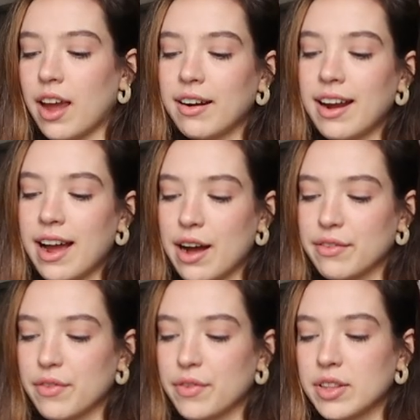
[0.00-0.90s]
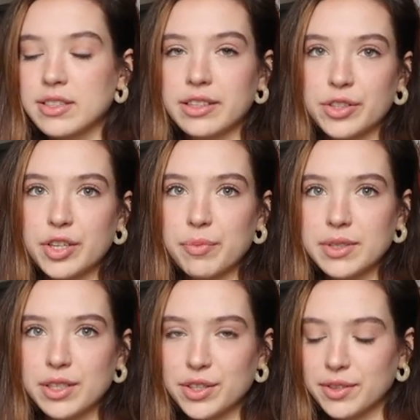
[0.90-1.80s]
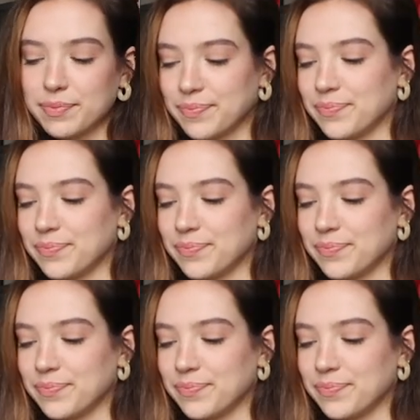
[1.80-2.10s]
care I have for this leadership position.